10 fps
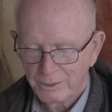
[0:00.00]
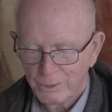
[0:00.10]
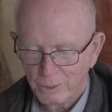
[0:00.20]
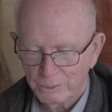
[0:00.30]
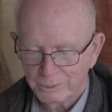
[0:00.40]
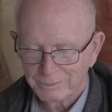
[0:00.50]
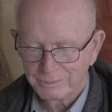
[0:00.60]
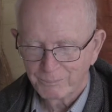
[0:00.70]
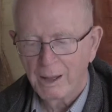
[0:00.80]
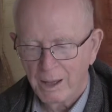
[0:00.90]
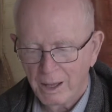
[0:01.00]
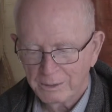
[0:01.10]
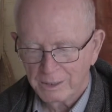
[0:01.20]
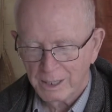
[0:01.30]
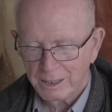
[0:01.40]
online
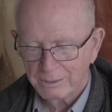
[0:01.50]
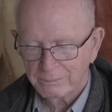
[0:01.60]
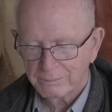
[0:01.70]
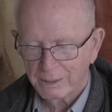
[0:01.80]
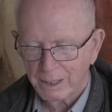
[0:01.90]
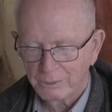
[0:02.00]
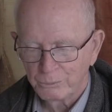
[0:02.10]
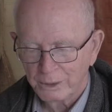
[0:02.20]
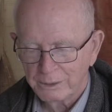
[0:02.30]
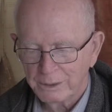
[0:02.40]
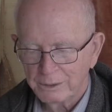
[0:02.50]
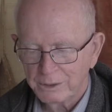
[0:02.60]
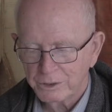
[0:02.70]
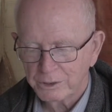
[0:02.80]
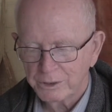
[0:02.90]
and written additional
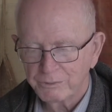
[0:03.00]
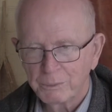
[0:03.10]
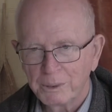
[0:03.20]
information